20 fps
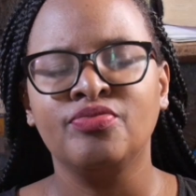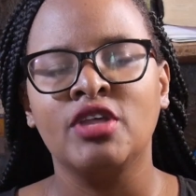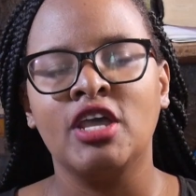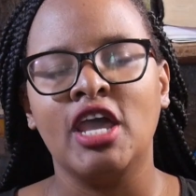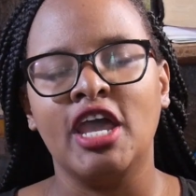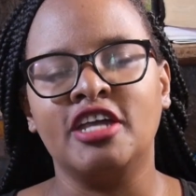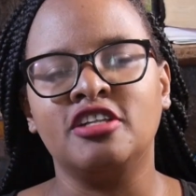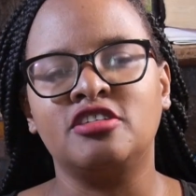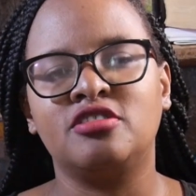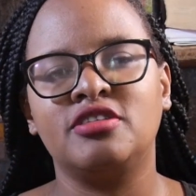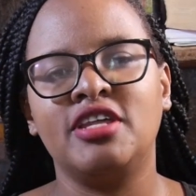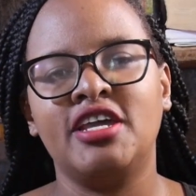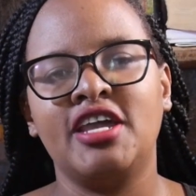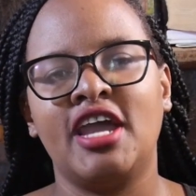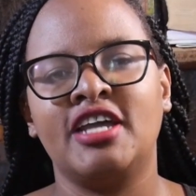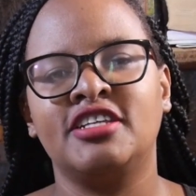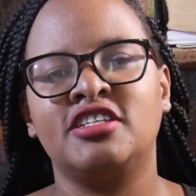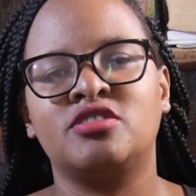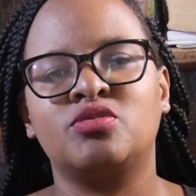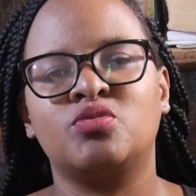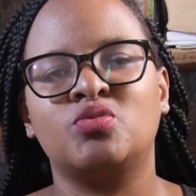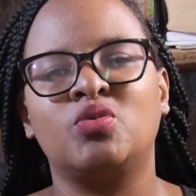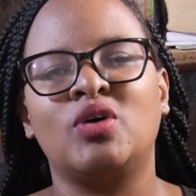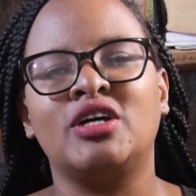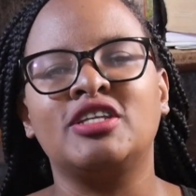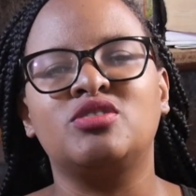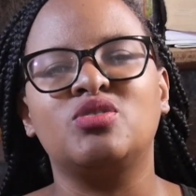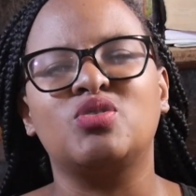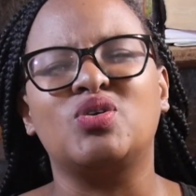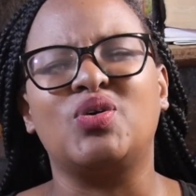And today I just
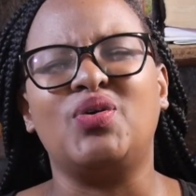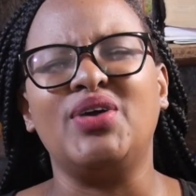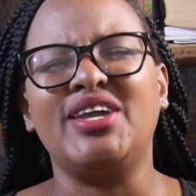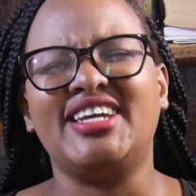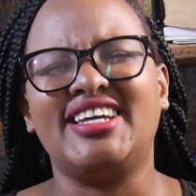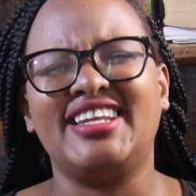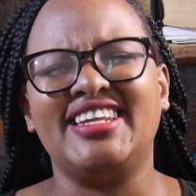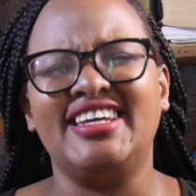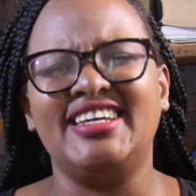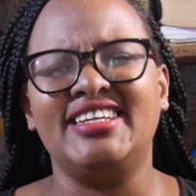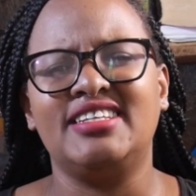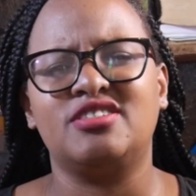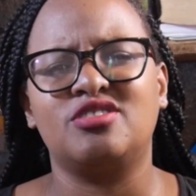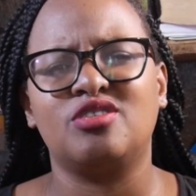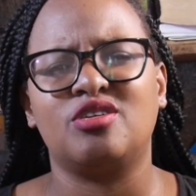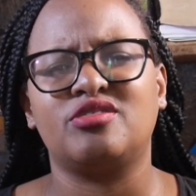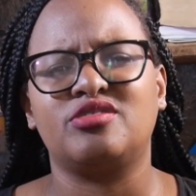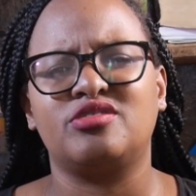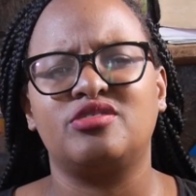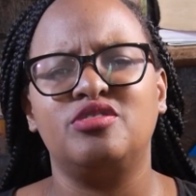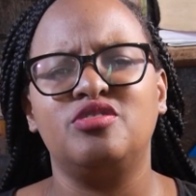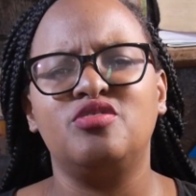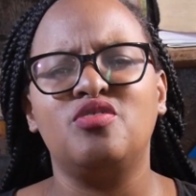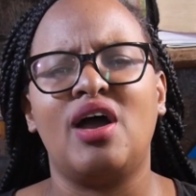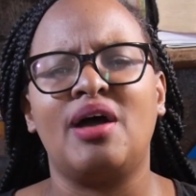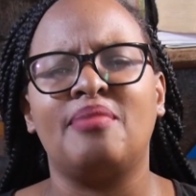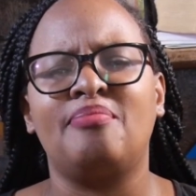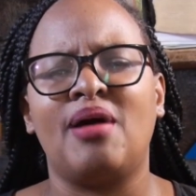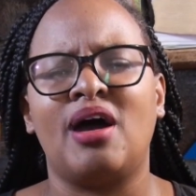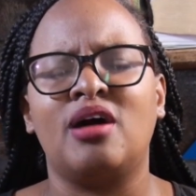want to quickly talk to you
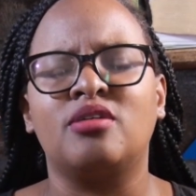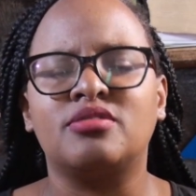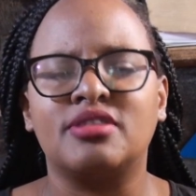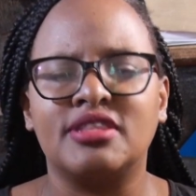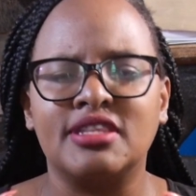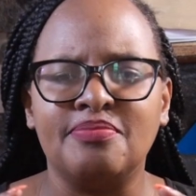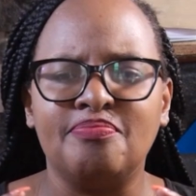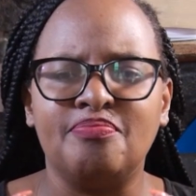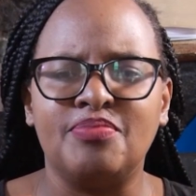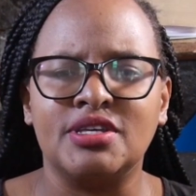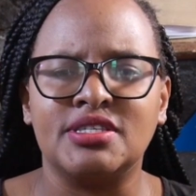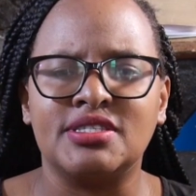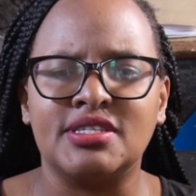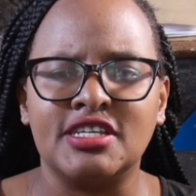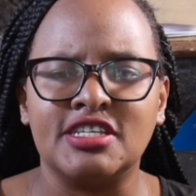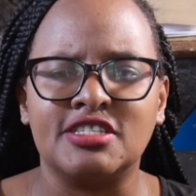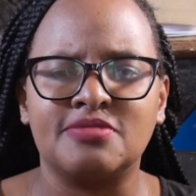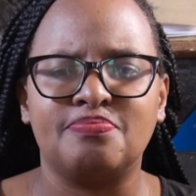about the business